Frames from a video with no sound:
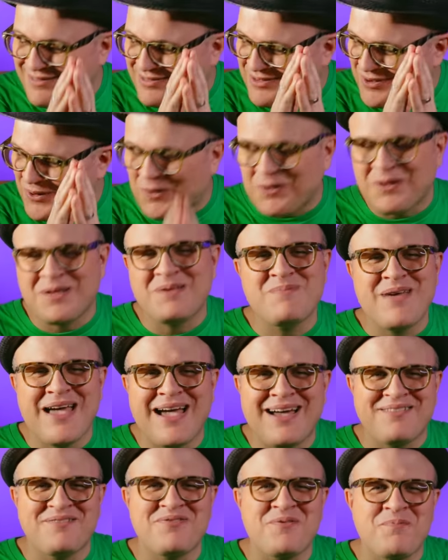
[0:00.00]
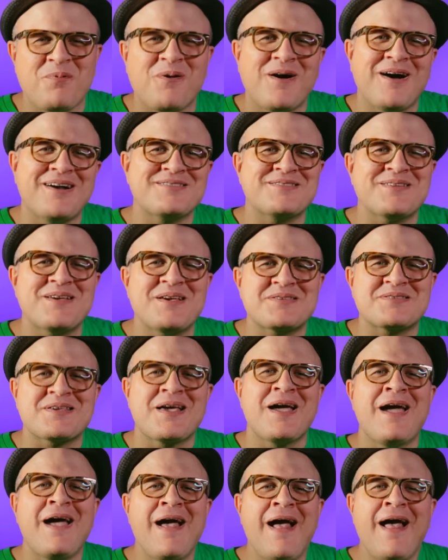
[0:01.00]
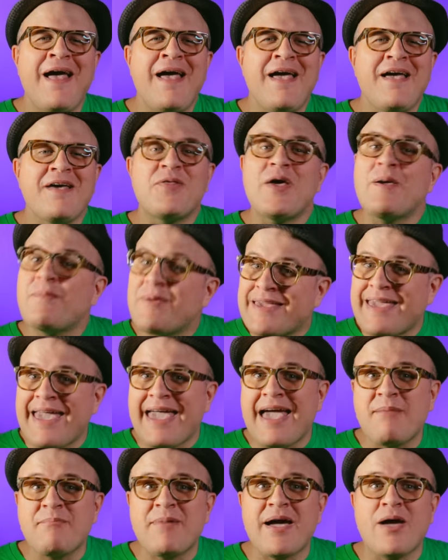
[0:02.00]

Totally mad in the process. They began